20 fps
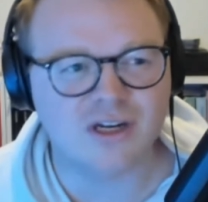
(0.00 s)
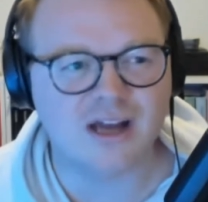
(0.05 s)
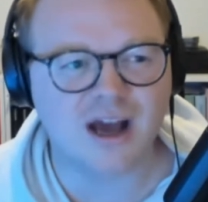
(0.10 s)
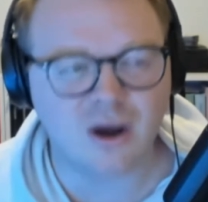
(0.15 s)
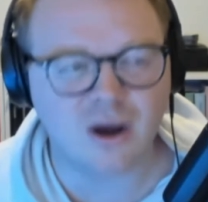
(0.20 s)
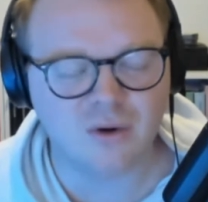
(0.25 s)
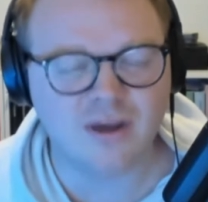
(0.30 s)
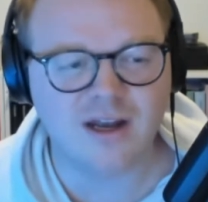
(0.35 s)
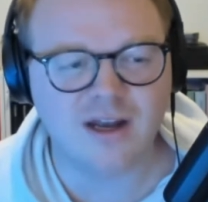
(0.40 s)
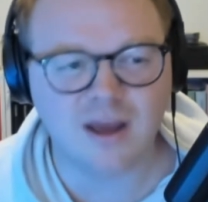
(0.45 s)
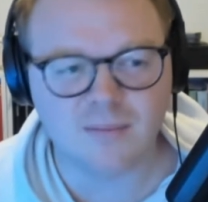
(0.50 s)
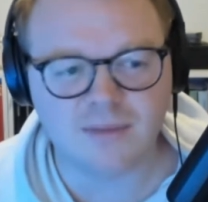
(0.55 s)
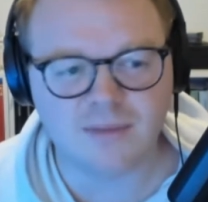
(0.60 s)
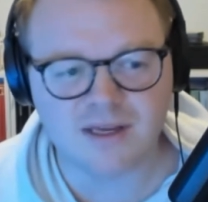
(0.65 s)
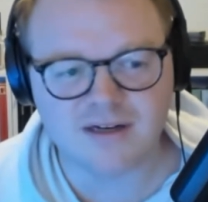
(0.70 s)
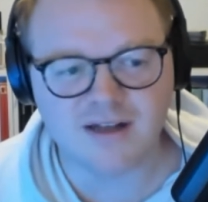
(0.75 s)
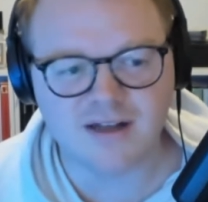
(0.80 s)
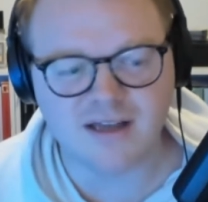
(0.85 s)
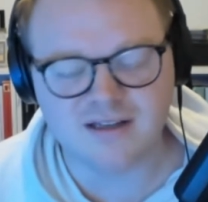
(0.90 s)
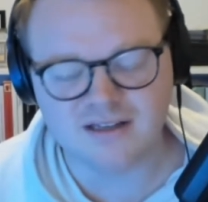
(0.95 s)
How can I
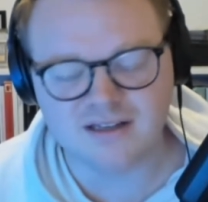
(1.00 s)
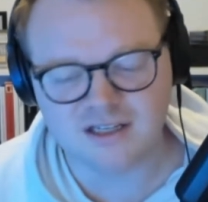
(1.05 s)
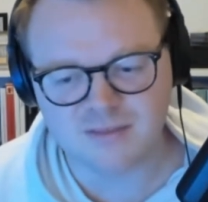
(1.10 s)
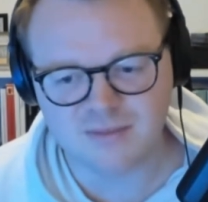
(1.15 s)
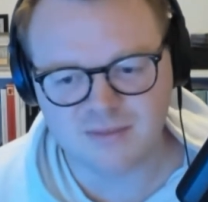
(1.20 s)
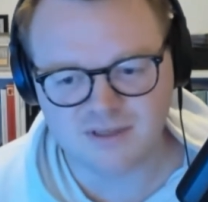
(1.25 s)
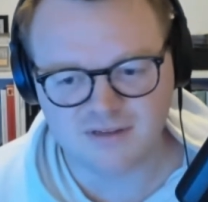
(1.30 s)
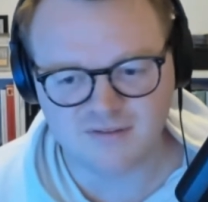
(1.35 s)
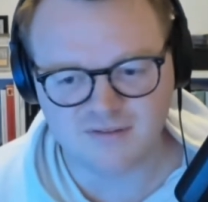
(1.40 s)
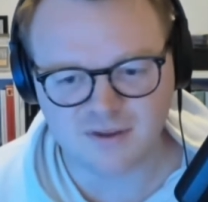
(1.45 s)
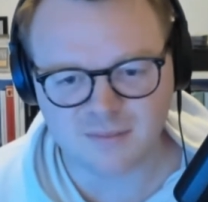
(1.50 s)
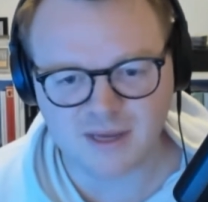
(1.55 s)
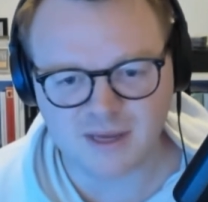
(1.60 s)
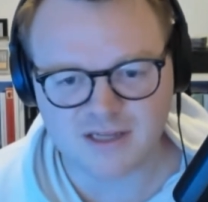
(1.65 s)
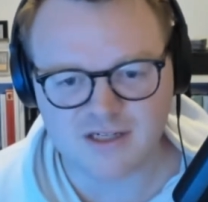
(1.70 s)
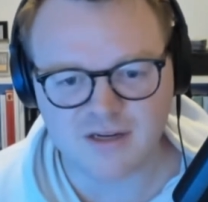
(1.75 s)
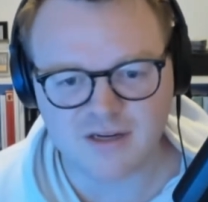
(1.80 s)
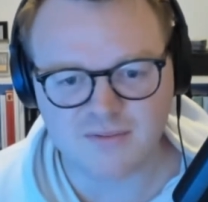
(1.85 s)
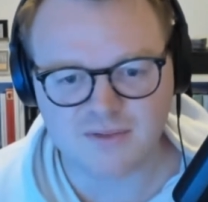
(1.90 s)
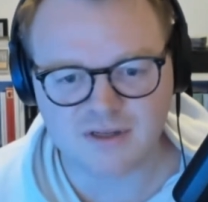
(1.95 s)
beat like these specific
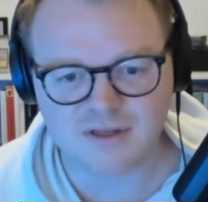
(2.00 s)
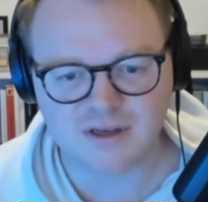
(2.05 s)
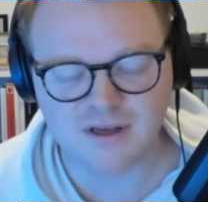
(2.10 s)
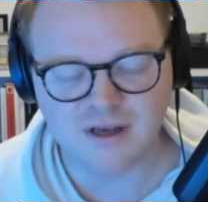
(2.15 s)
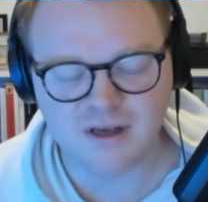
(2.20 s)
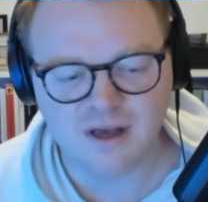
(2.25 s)
matchups?